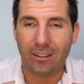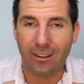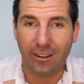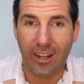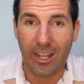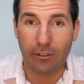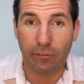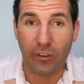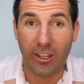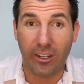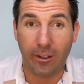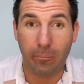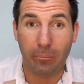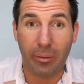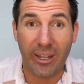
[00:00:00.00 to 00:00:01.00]
Not
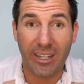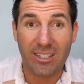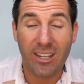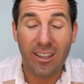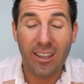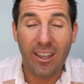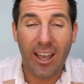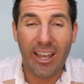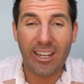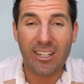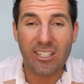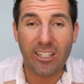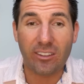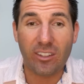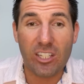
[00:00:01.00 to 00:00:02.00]
fun, but I can
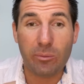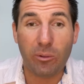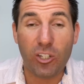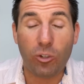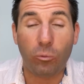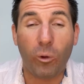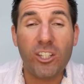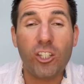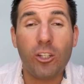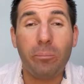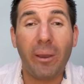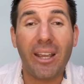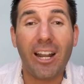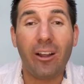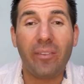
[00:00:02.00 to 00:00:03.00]
tell you this much once you
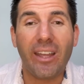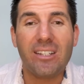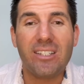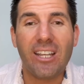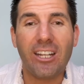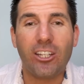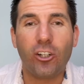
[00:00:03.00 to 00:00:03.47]
pay down that debt,